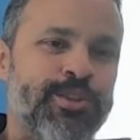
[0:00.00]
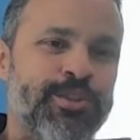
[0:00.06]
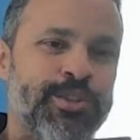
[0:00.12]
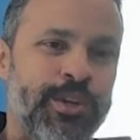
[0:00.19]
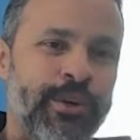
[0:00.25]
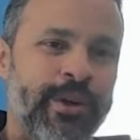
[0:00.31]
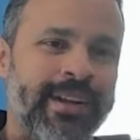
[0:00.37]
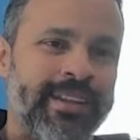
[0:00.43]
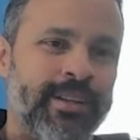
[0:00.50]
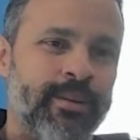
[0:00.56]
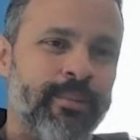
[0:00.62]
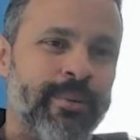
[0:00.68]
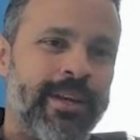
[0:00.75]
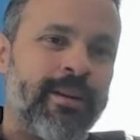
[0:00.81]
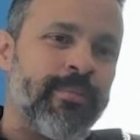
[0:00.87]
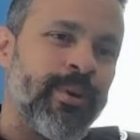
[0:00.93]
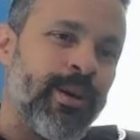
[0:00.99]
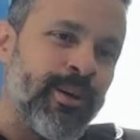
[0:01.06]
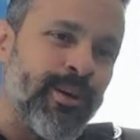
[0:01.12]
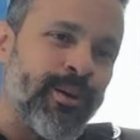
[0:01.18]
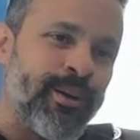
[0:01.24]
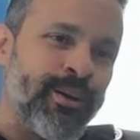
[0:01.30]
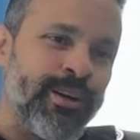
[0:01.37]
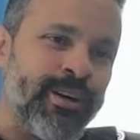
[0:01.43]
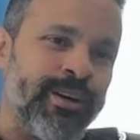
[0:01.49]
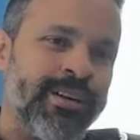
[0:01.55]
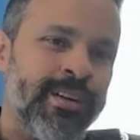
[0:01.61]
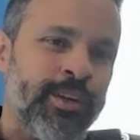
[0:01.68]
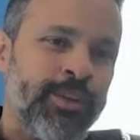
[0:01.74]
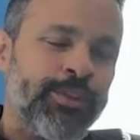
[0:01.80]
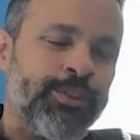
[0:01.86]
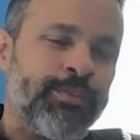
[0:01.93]
share a little bit about our
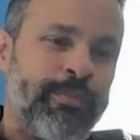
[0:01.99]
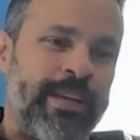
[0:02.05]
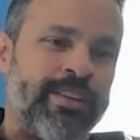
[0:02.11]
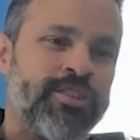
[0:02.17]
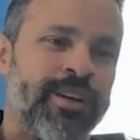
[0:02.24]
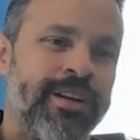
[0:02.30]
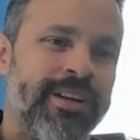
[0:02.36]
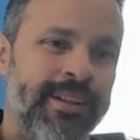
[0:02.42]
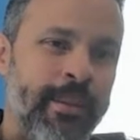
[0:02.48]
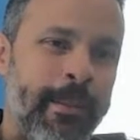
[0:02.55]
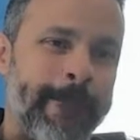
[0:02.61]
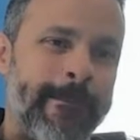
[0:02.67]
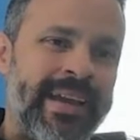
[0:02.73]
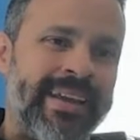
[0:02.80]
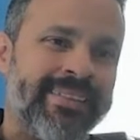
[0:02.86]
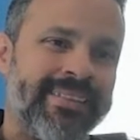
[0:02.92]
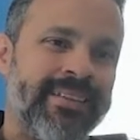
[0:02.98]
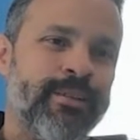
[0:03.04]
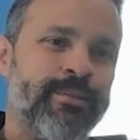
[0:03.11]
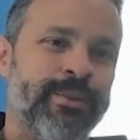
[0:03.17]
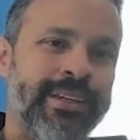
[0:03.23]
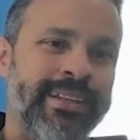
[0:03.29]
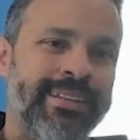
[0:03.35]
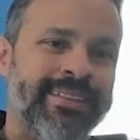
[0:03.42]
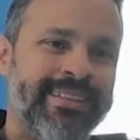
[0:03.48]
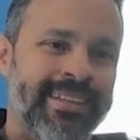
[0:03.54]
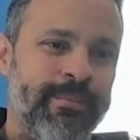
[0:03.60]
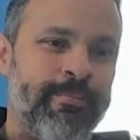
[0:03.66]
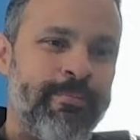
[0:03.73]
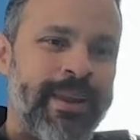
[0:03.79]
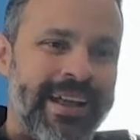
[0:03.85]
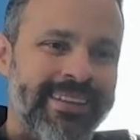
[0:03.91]
special metal with
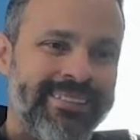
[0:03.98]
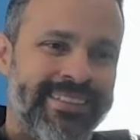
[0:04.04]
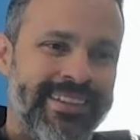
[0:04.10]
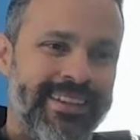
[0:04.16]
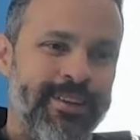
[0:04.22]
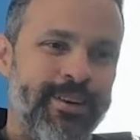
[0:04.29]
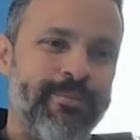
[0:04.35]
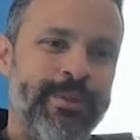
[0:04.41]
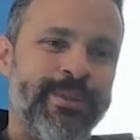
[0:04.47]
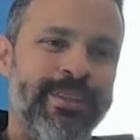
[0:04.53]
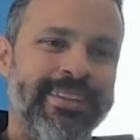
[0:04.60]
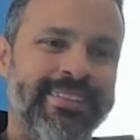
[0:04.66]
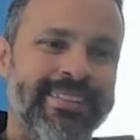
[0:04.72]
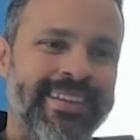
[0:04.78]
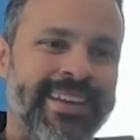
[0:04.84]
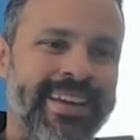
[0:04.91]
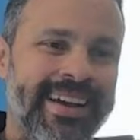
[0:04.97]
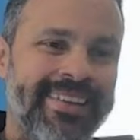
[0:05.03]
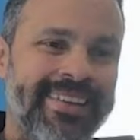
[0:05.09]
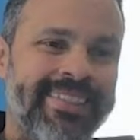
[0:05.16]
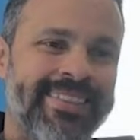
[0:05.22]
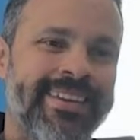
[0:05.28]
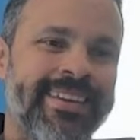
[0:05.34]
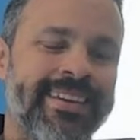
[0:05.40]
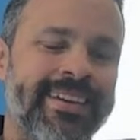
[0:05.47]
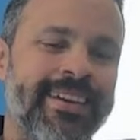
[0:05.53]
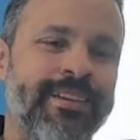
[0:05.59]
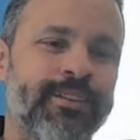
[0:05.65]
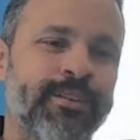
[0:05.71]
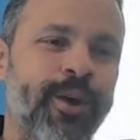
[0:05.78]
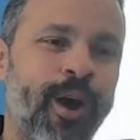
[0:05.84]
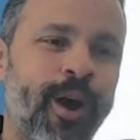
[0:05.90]
the plastic community. I think
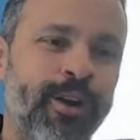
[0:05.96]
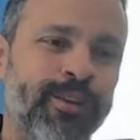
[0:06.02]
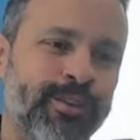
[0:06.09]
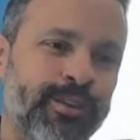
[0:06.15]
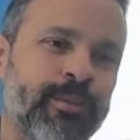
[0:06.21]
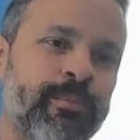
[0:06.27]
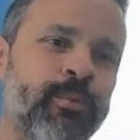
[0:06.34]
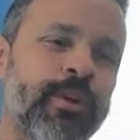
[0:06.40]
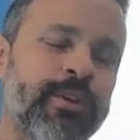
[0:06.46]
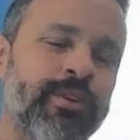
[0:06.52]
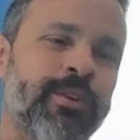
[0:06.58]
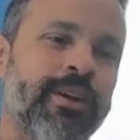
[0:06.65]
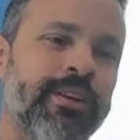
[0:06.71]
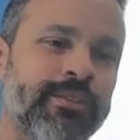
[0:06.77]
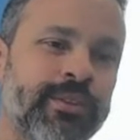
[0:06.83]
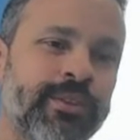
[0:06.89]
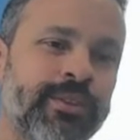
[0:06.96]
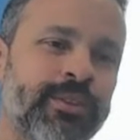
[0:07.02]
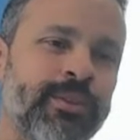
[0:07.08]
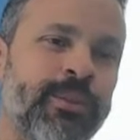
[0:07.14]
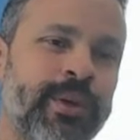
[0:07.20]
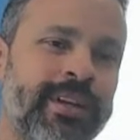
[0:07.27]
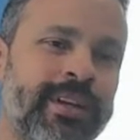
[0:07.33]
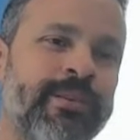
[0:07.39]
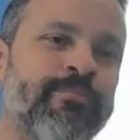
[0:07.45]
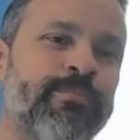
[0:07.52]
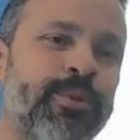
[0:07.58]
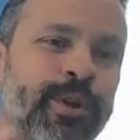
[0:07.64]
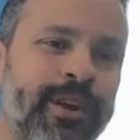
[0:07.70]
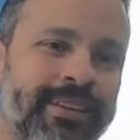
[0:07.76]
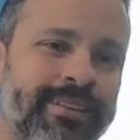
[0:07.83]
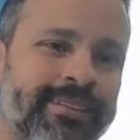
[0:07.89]
it's awesome what you guys are doing,
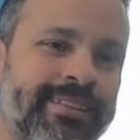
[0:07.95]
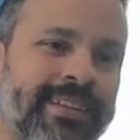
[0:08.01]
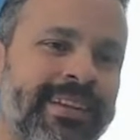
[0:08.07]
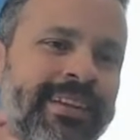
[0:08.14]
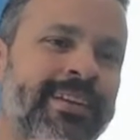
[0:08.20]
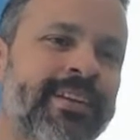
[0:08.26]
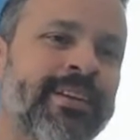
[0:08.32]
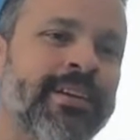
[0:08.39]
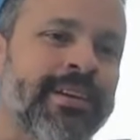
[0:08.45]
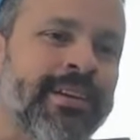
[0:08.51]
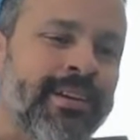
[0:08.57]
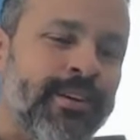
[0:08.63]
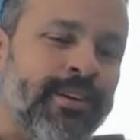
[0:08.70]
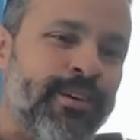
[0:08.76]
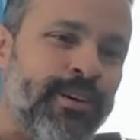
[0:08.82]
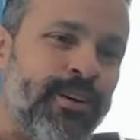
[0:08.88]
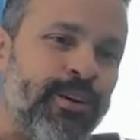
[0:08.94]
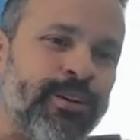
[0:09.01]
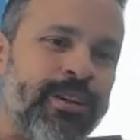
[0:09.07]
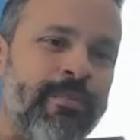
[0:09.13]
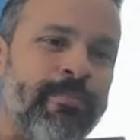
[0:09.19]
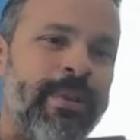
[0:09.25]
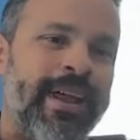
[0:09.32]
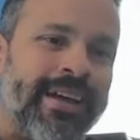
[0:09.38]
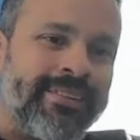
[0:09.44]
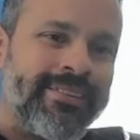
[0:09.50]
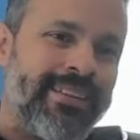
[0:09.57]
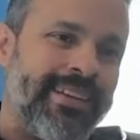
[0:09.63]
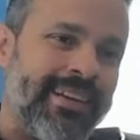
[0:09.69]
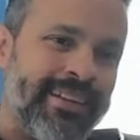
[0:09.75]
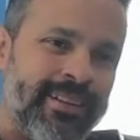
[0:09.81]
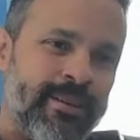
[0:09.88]
embracing the
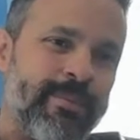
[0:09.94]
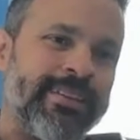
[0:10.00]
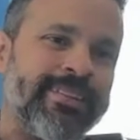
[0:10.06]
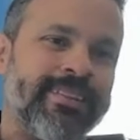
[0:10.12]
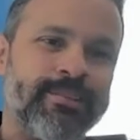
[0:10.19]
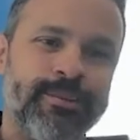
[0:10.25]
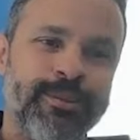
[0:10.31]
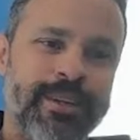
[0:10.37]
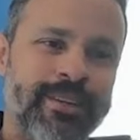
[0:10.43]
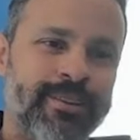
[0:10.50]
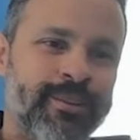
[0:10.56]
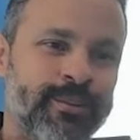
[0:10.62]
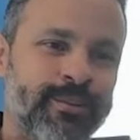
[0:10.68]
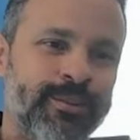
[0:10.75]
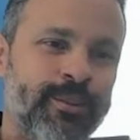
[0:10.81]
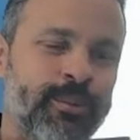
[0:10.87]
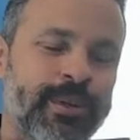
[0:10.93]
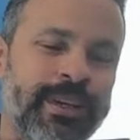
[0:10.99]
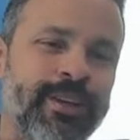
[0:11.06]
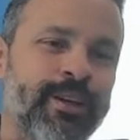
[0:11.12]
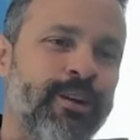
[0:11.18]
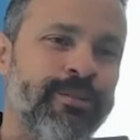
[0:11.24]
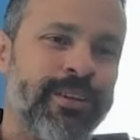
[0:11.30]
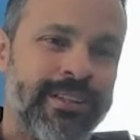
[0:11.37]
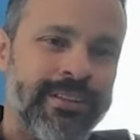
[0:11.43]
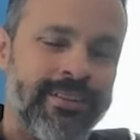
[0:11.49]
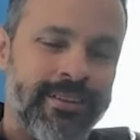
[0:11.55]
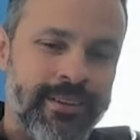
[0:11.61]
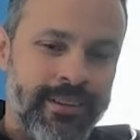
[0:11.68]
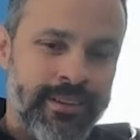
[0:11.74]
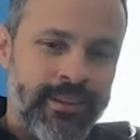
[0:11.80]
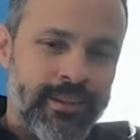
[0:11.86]
plastic and the metal together. So we love it.